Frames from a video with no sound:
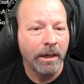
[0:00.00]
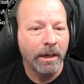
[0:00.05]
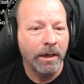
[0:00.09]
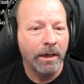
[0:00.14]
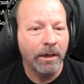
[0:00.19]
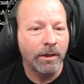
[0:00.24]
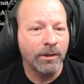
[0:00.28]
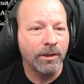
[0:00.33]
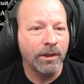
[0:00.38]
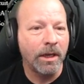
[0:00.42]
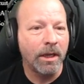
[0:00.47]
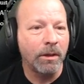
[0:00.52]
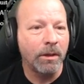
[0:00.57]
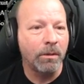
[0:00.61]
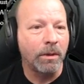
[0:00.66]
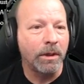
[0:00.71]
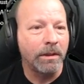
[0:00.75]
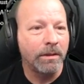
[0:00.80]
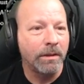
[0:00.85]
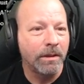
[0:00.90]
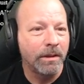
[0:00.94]
here's another
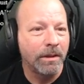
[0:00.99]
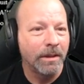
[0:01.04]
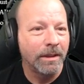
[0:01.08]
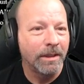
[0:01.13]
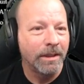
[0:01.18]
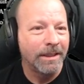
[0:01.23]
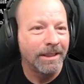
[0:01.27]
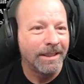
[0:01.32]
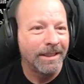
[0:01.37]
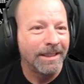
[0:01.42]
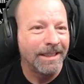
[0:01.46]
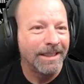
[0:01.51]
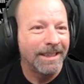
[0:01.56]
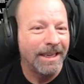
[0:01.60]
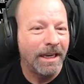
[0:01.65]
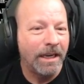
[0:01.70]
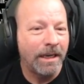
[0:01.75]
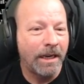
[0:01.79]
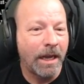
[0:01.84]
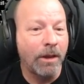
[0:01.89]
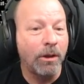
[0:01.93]
one.
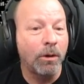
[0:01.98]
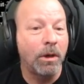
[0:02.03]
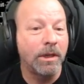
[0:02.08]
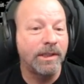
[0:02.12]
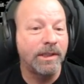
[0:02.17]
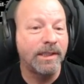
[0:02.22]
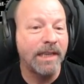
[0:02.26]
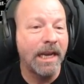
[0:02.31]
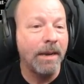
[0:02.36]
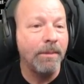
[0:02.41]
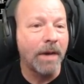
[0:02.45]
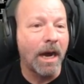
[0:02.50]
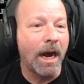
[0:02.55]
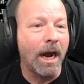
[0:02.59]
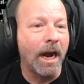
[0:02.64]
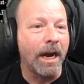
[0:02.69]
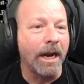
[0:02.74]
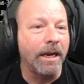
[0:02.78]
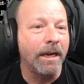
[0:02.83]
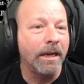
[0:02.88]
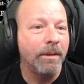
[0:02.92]
Another one, same
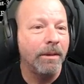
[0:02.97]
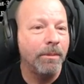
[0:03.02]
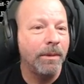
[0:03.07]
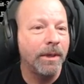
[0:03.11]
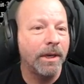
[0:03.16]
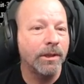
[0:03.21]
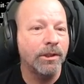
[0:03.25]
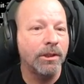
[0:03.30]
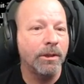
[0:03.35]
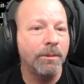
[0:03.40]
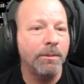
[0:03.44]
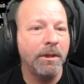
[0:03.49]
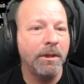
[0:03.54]
guy, because so many